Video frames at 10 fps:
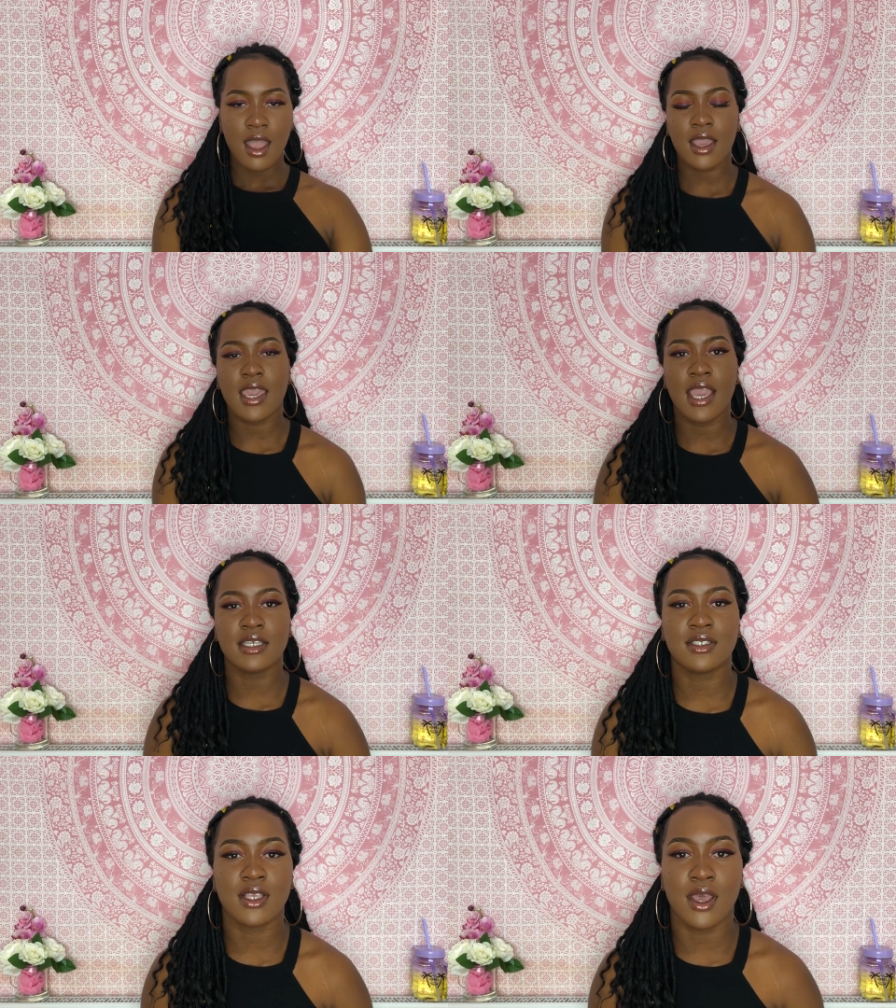
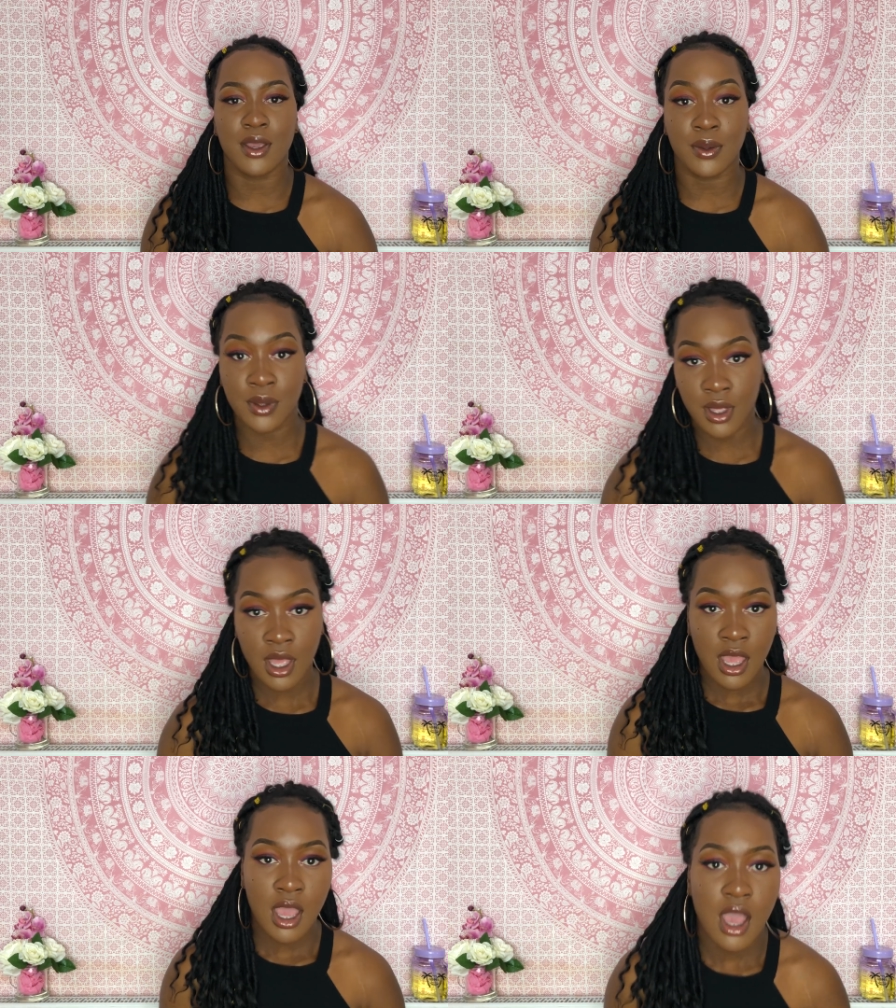Okay, so
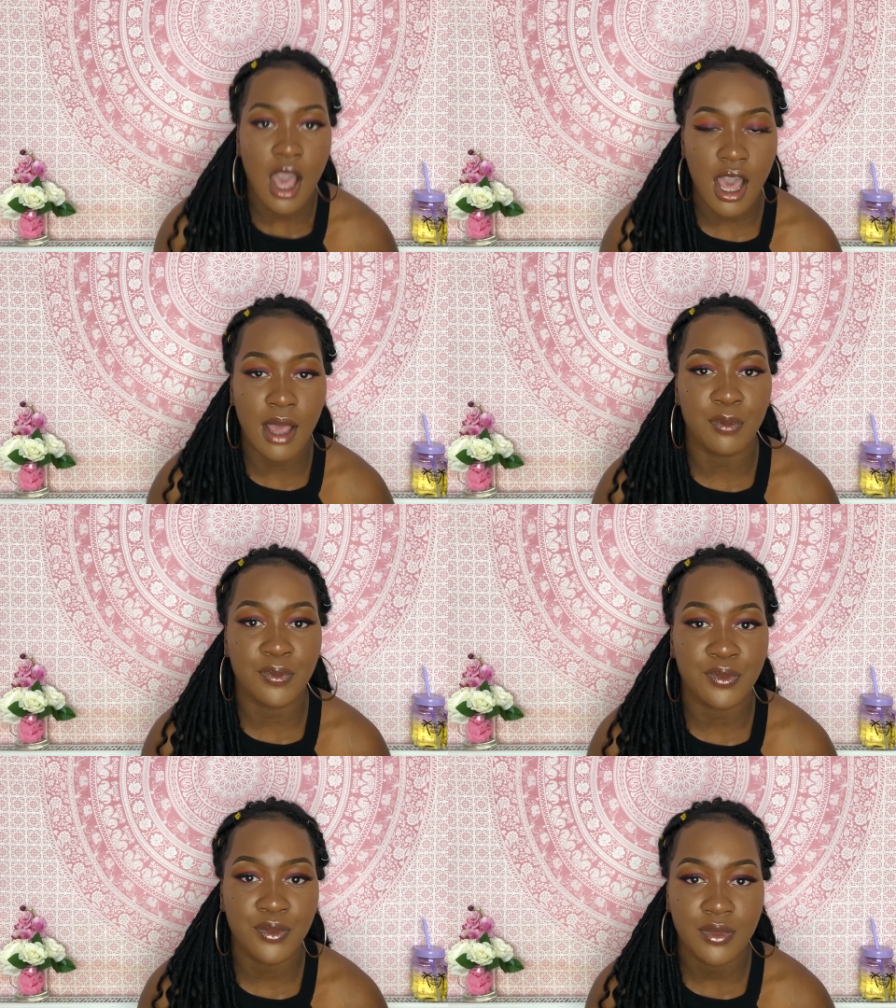
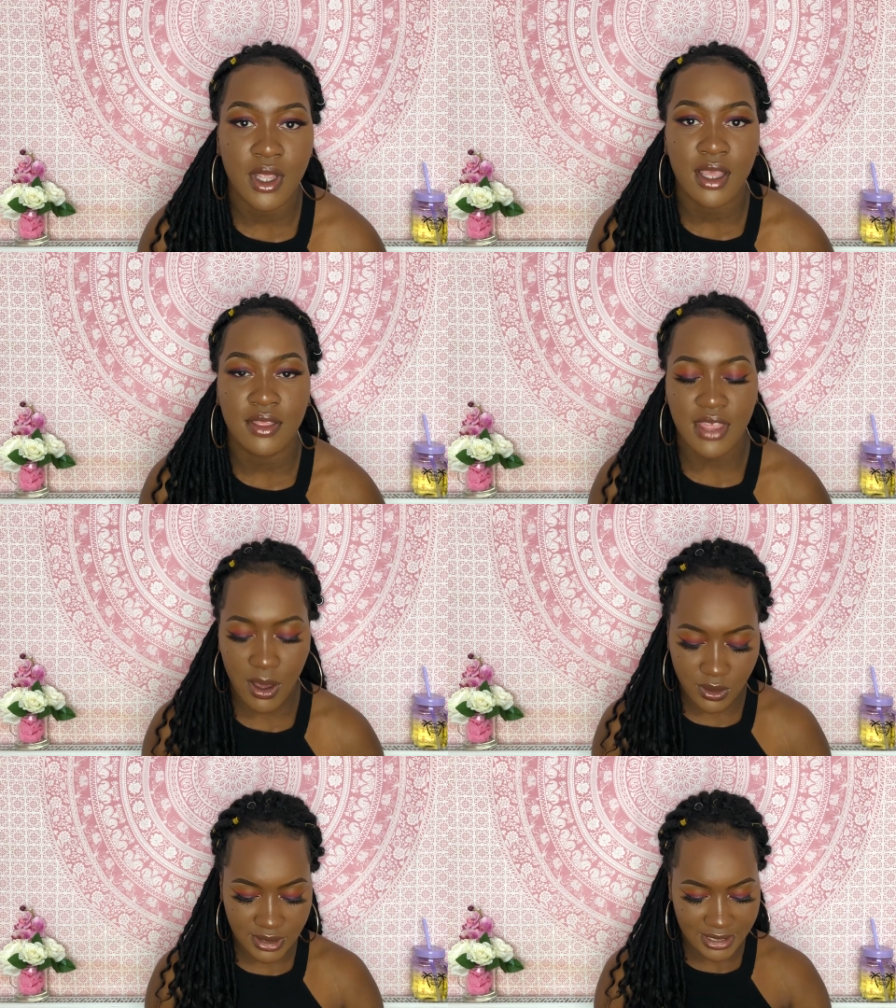
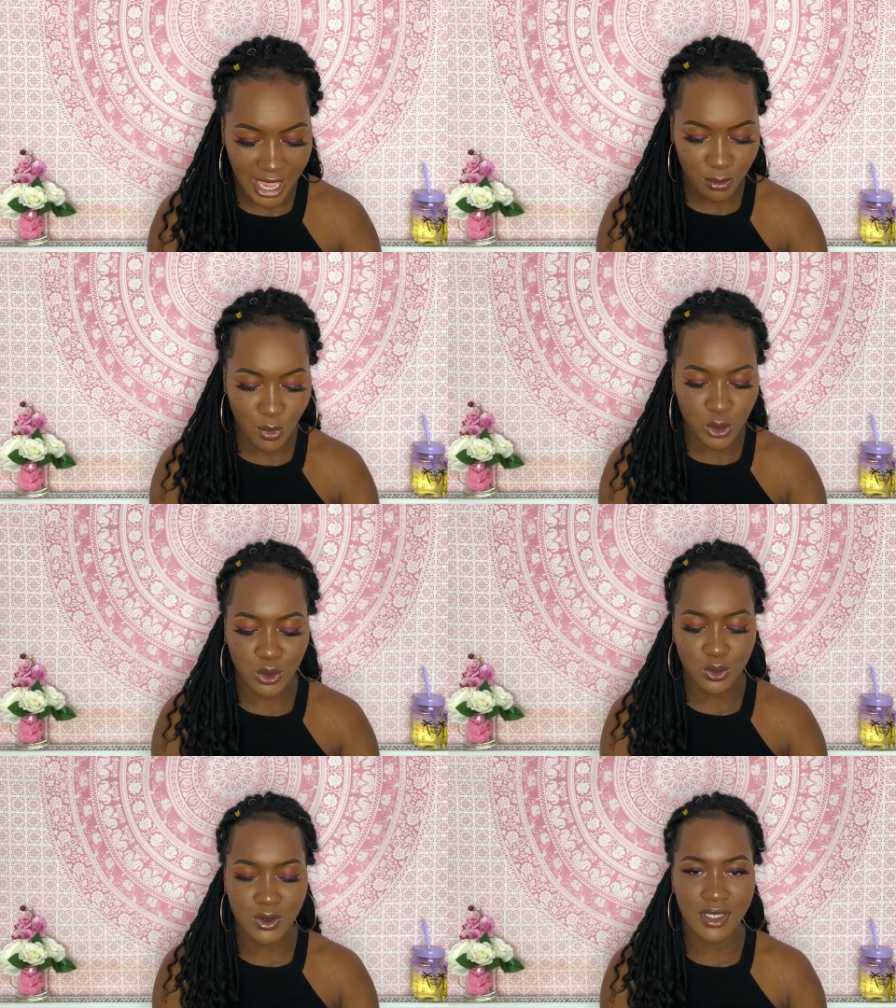there was 10
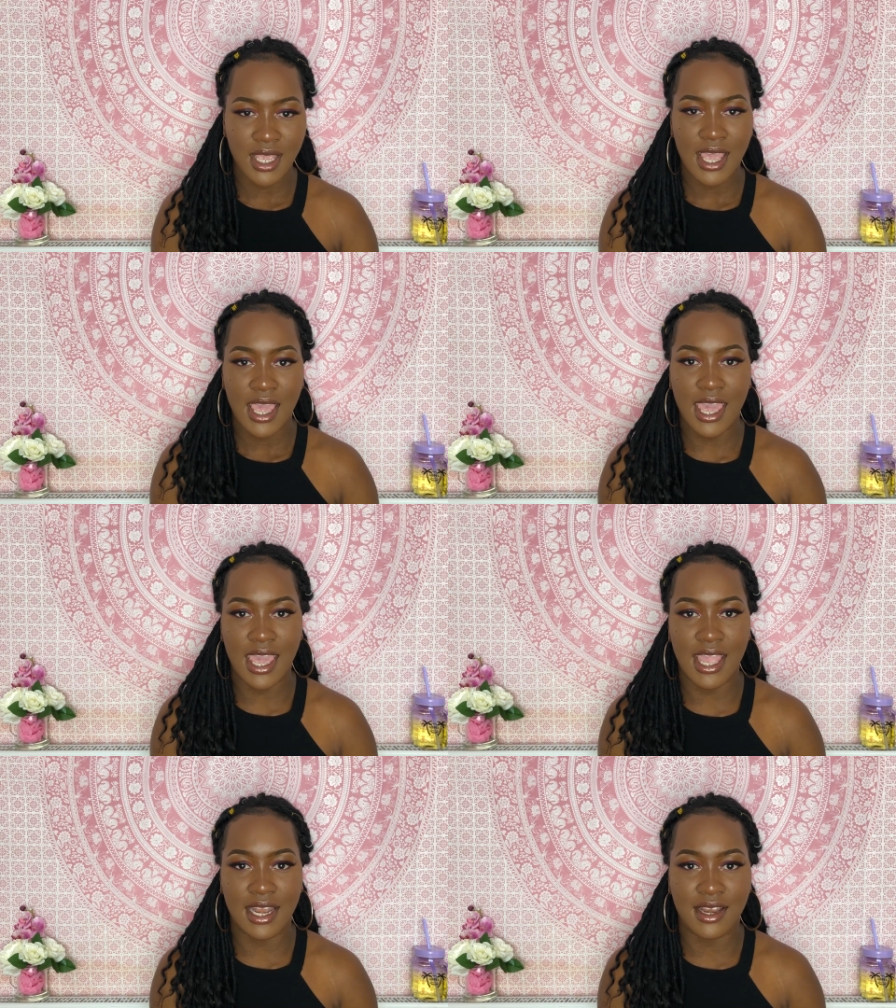modules
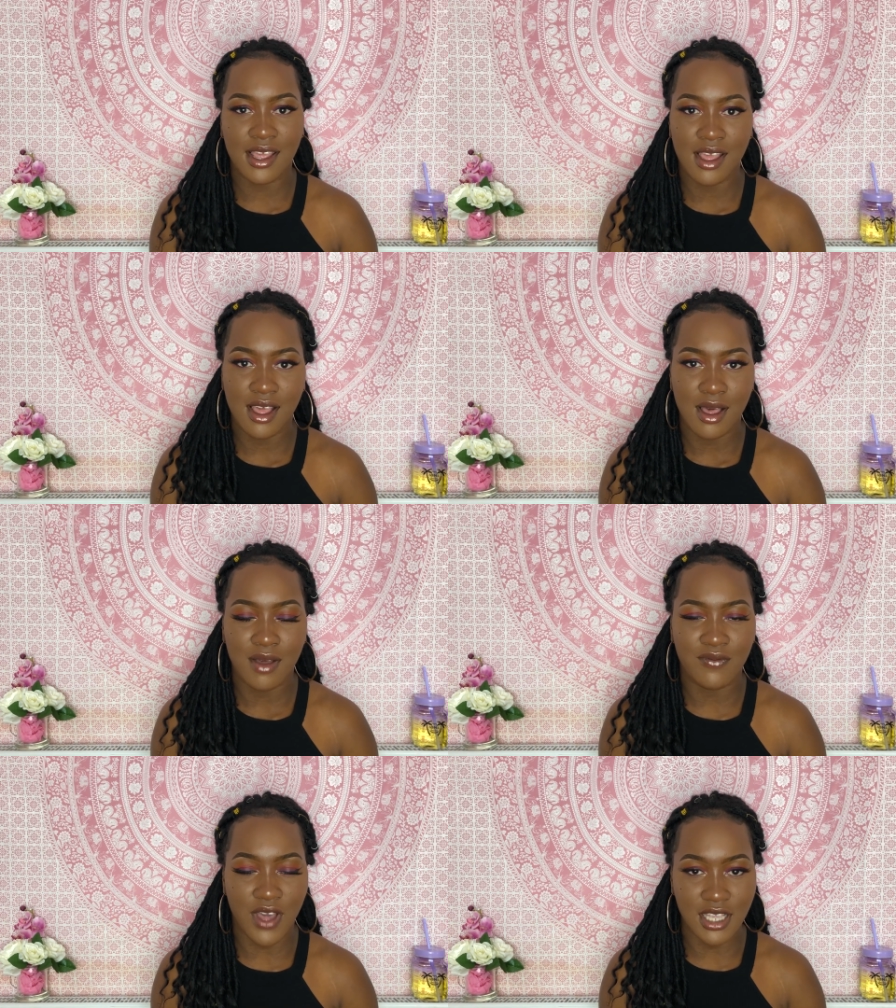in
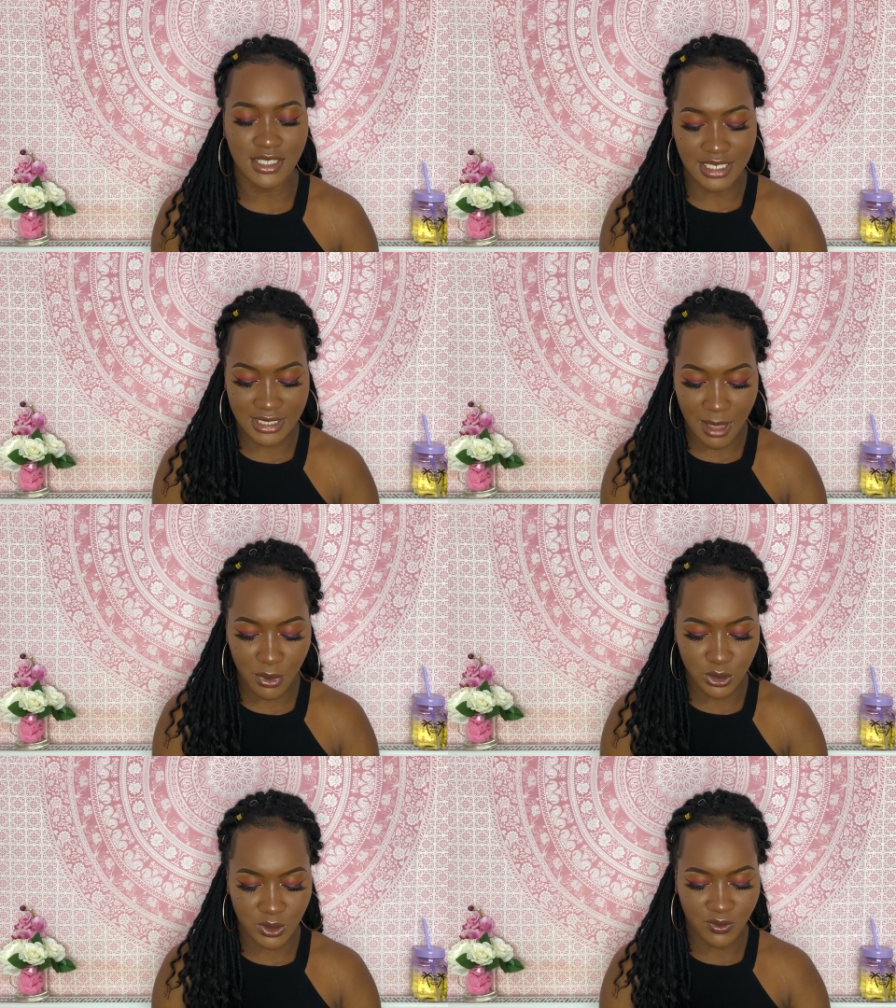first. There's 10
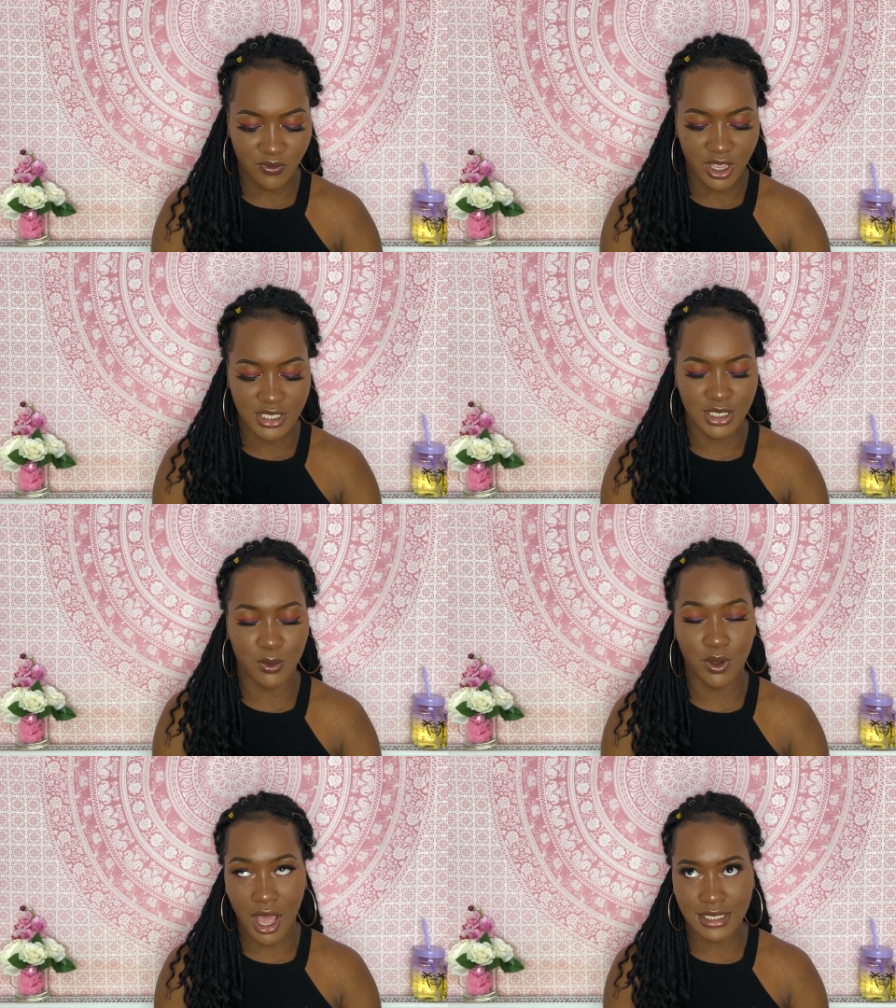modules in first year.
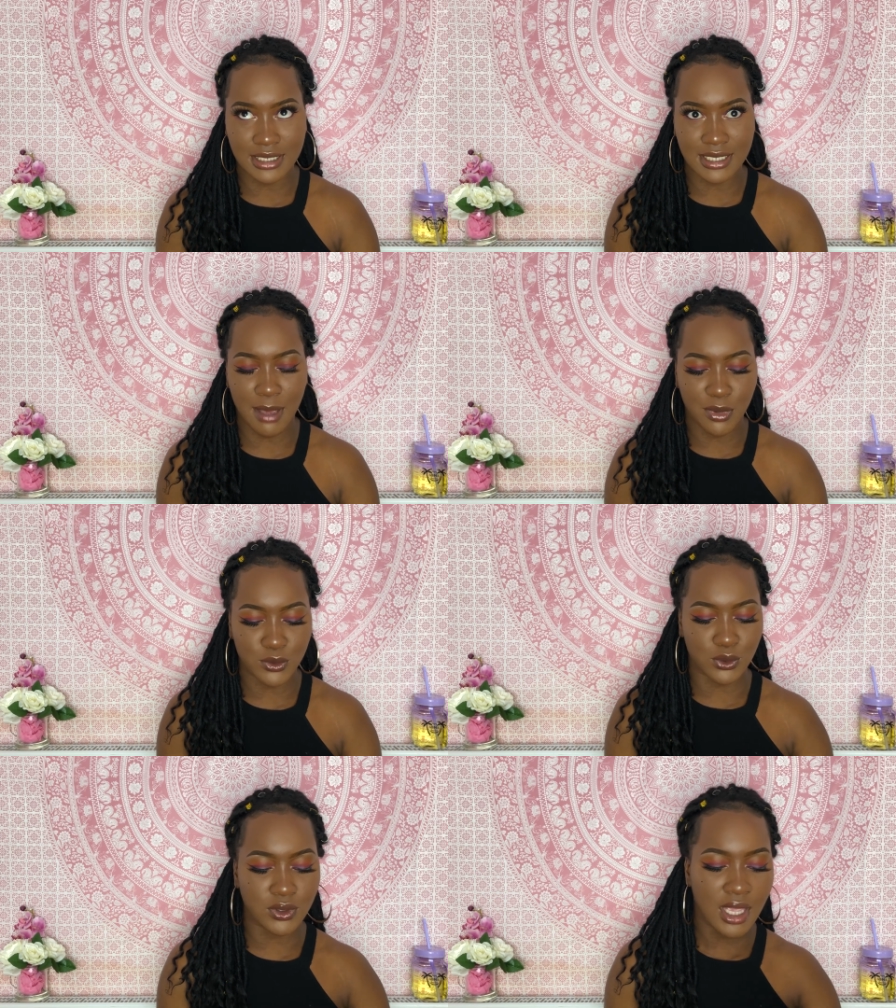Well, I did 10
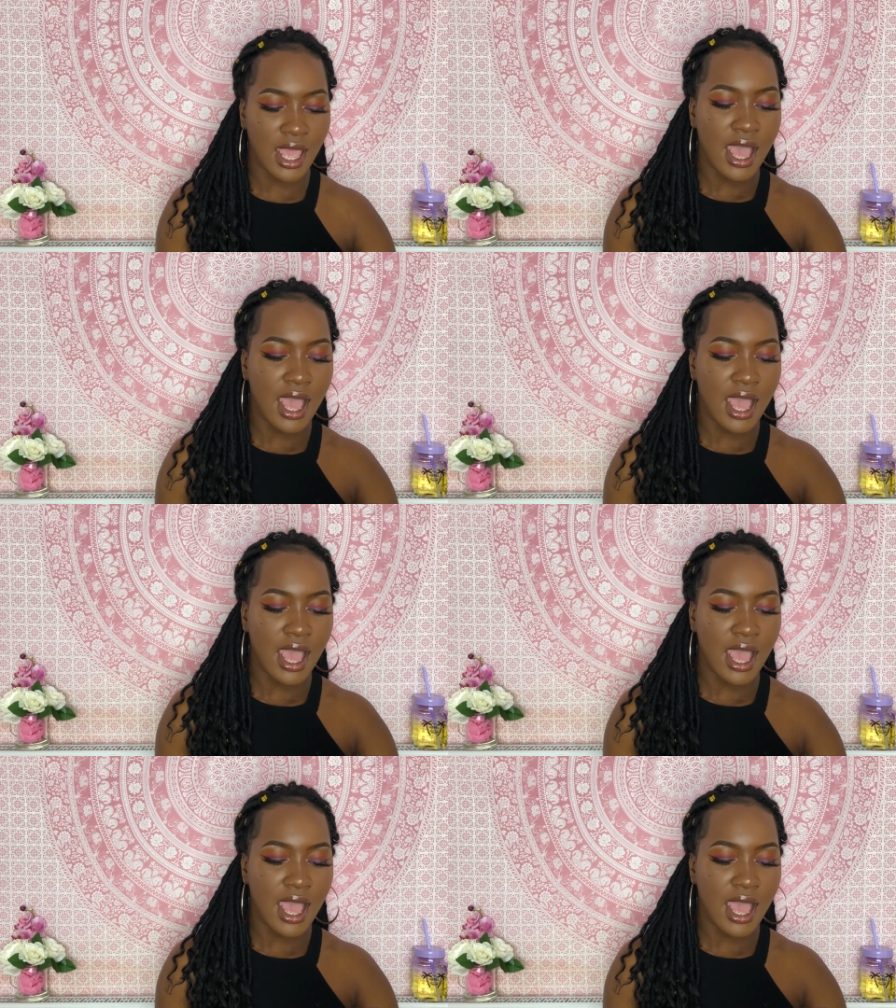modules.